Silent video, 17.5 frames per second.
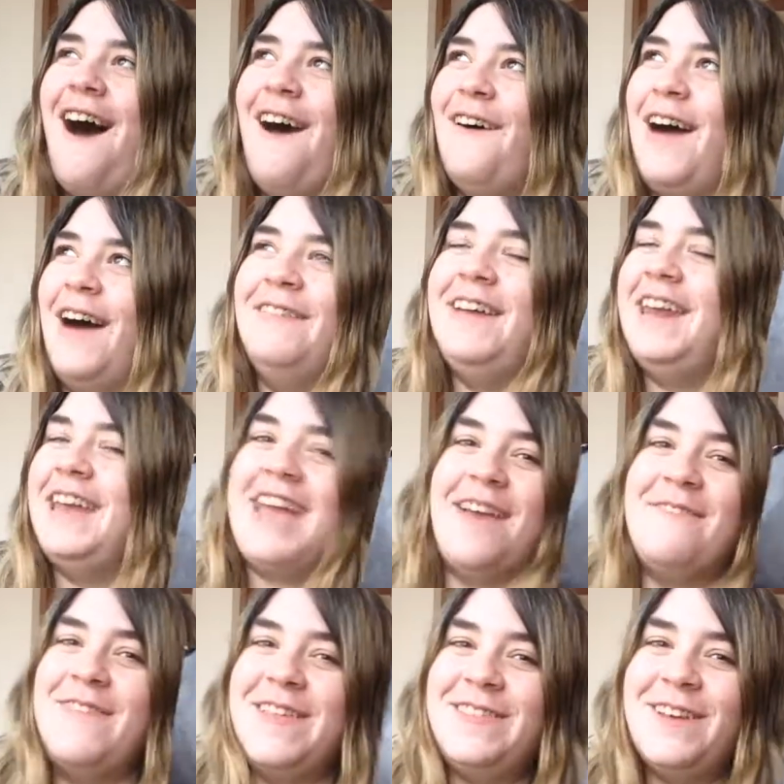oh, I'm gonna
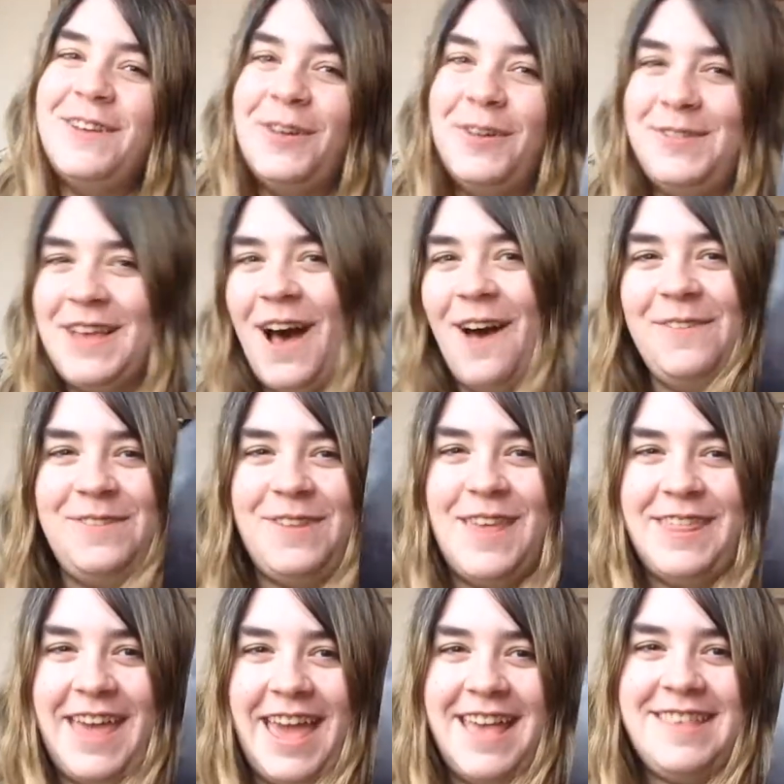get McDonald's
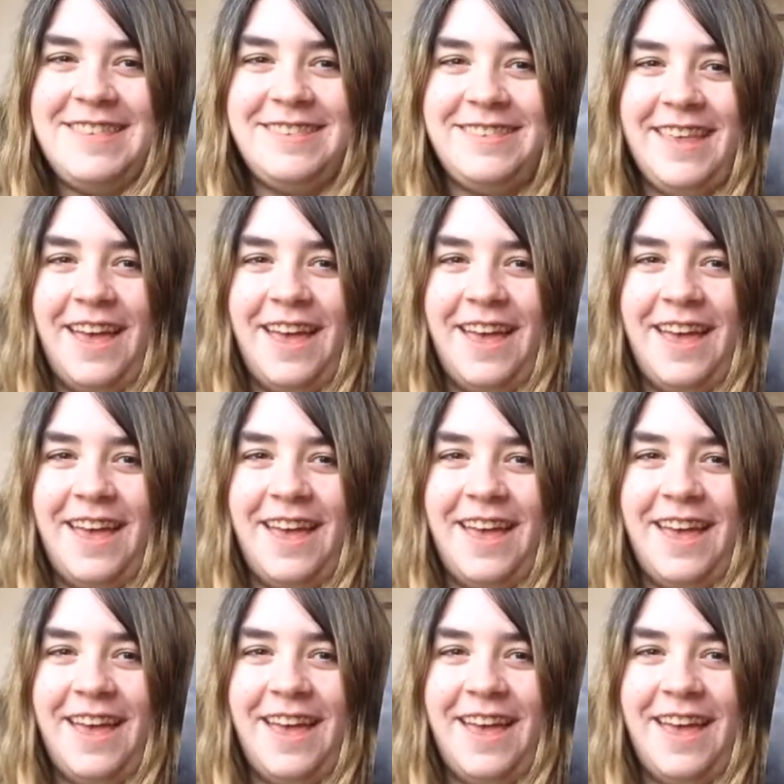after this,